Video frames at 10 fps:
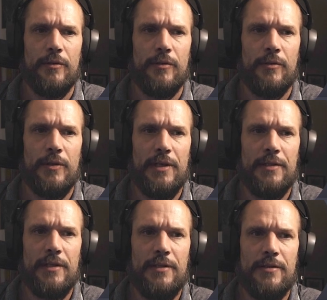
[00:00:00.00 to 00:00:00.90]
create
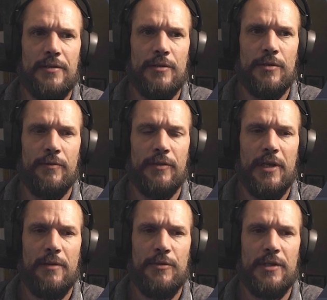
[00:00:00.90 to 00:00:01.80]
instances of
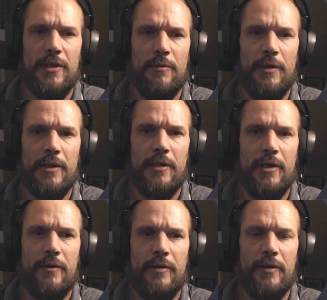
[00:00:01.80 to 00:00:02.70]
GameShape. I
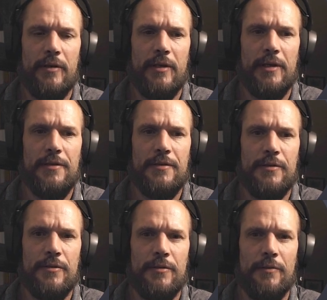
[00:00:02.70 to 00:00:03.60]
create
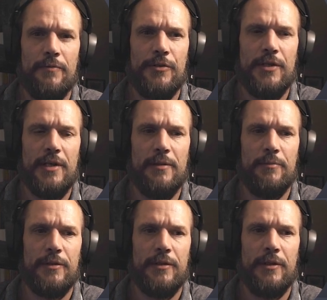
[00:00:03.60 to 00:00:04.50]
instances of
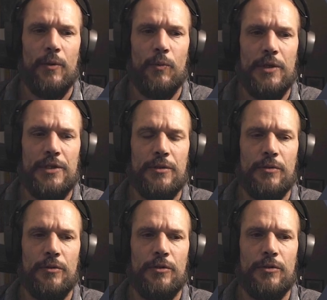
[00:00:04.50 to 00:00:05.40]
shapes, which
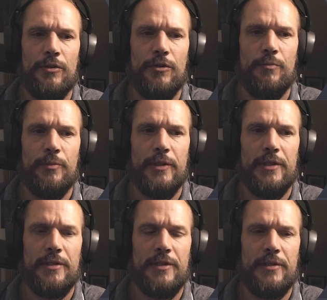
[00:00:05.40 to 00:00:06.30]
could just be
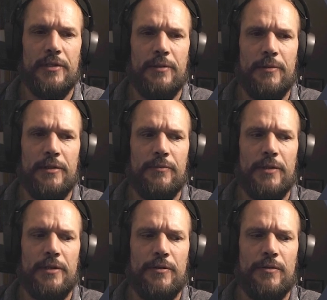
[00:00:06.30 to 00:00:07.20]
as easily be
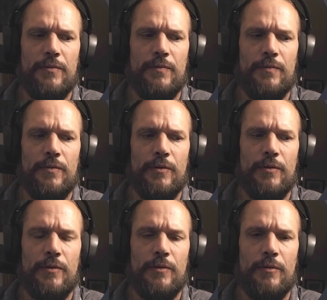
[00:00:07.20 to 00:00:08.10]

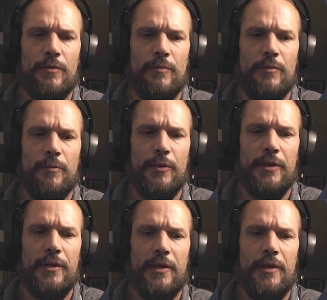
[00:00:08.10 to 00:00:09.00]
transformed. But
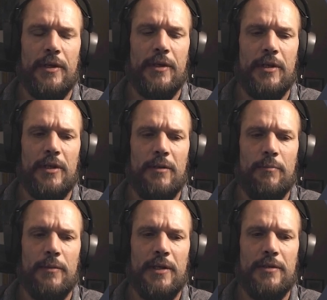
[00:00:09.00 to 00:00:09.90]
then they keep
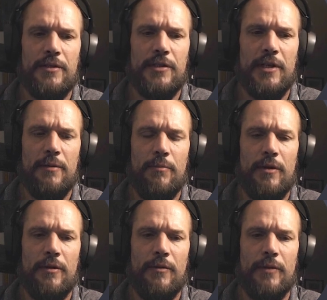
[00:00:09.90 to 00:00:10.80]
that shape
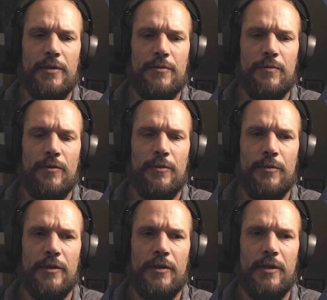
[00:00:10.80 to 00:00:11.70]
and transformed
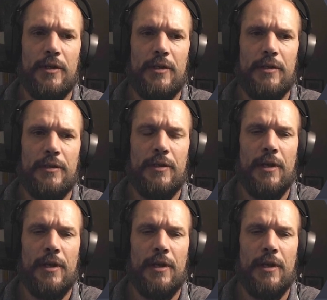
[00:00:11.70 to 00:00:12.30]
on it.